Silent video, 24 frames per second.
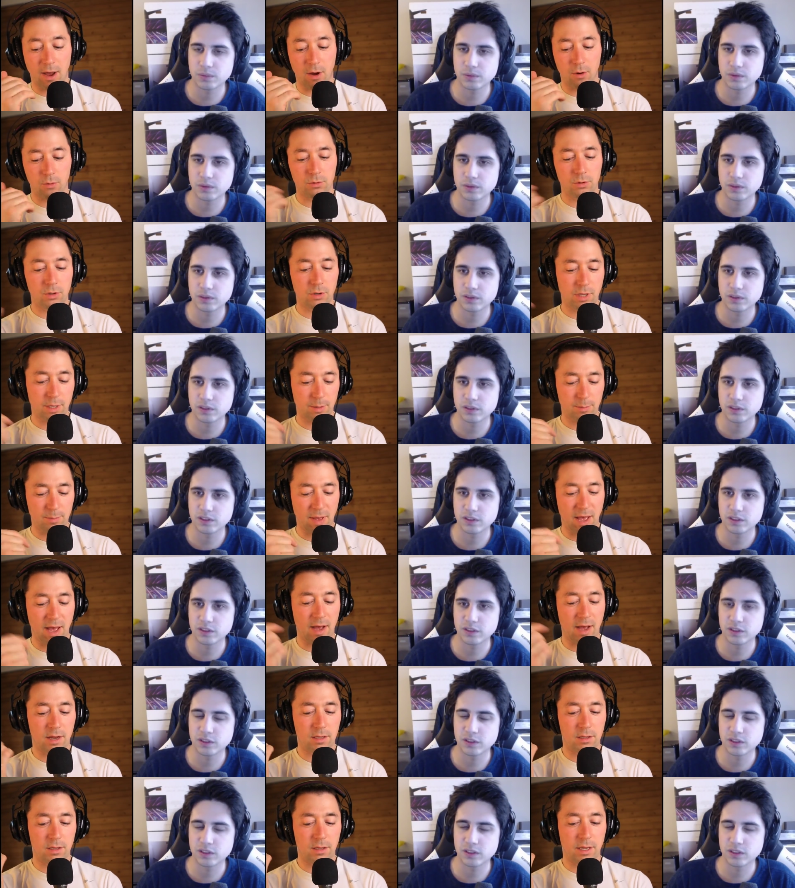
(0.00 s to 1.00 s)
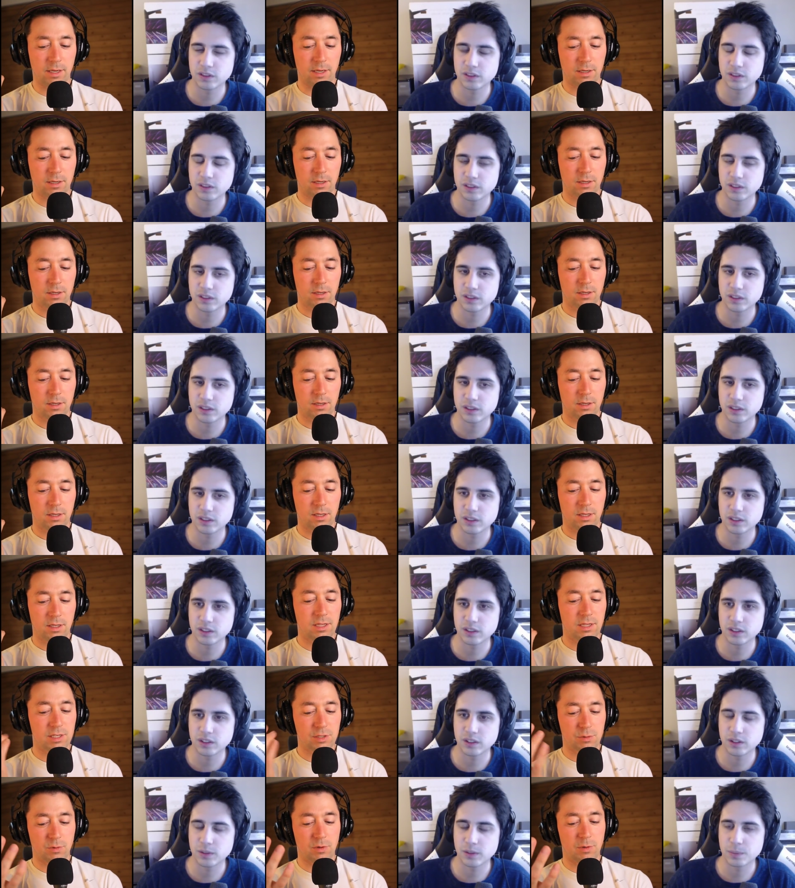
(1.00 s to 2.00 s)
Speaker 1: looking back like?
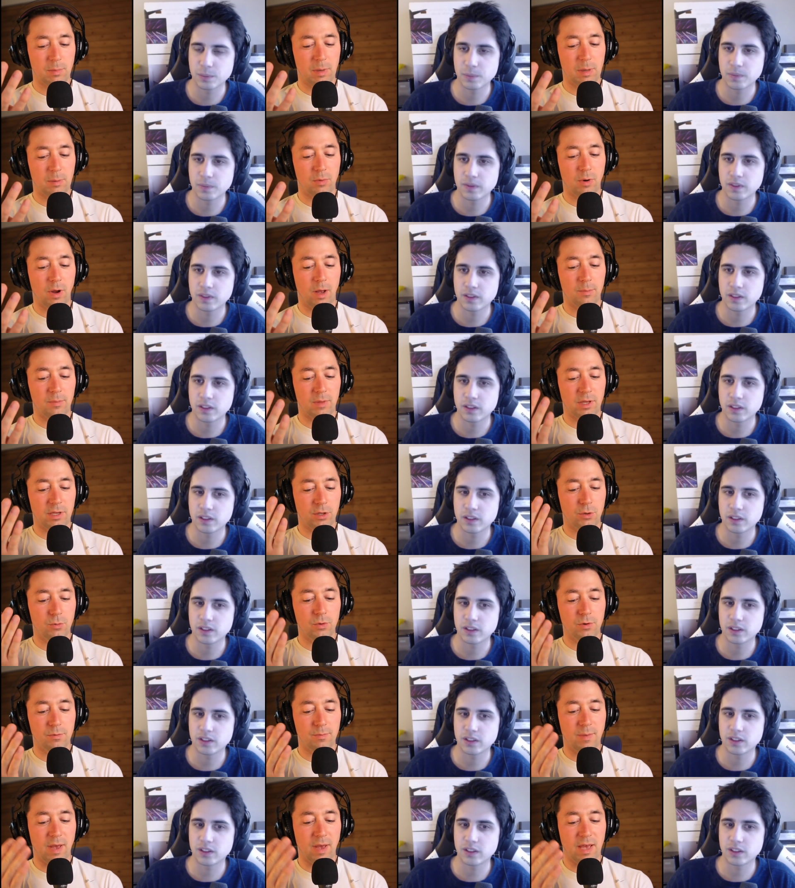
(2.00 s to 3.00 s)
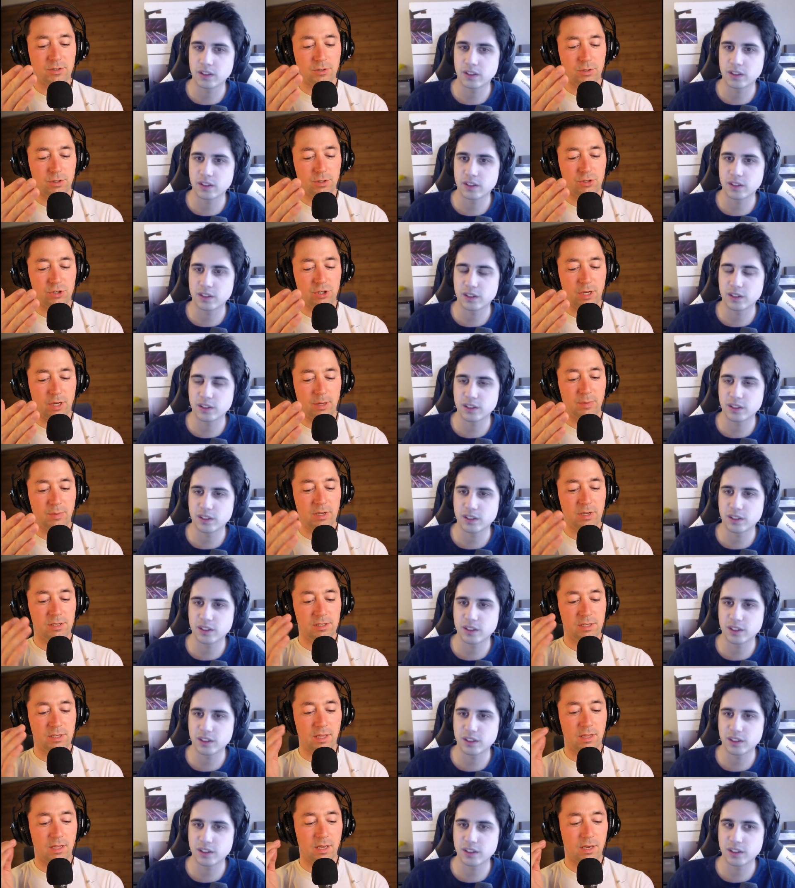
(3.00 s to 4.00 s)
this wouldn't have been a problem. Like you would have mastered these champions,
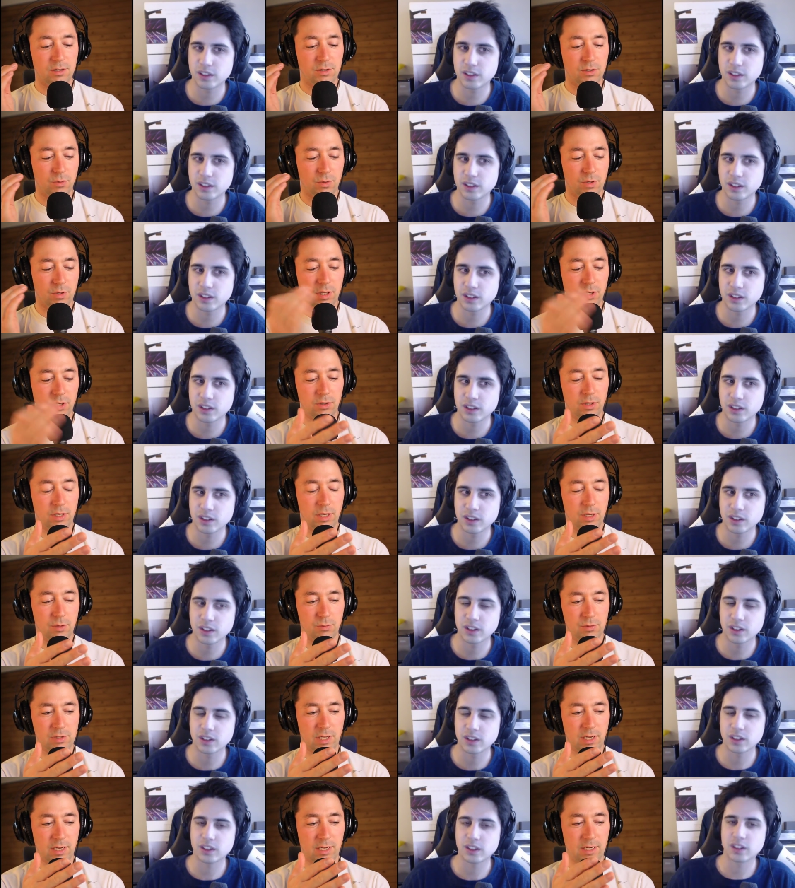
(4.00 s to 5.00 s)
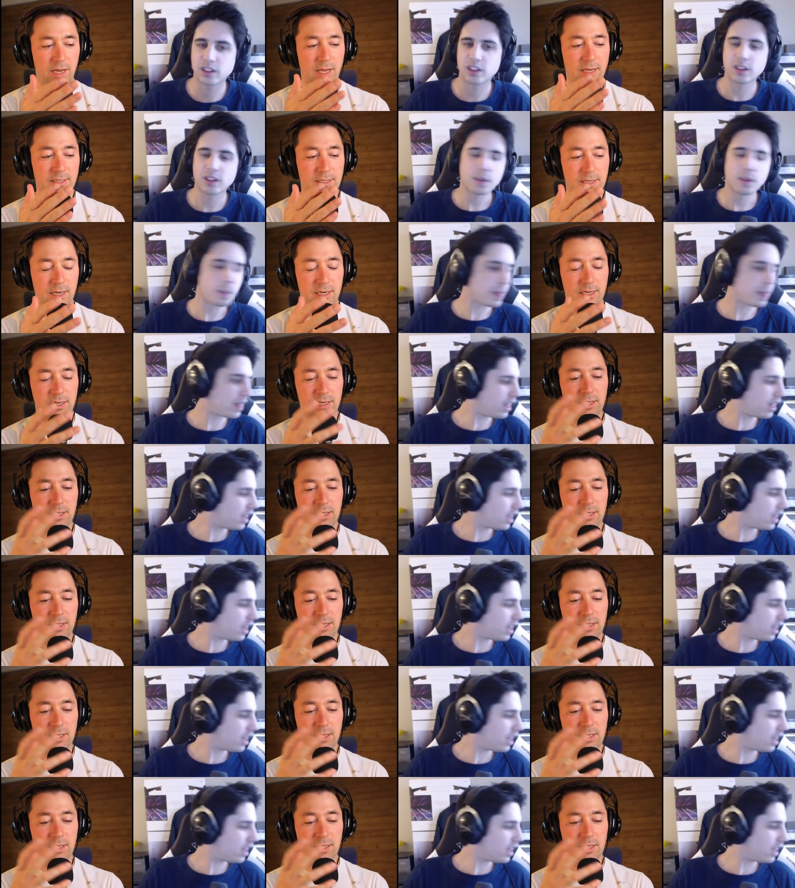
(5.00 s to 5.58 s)
and then so clearly it was like an identity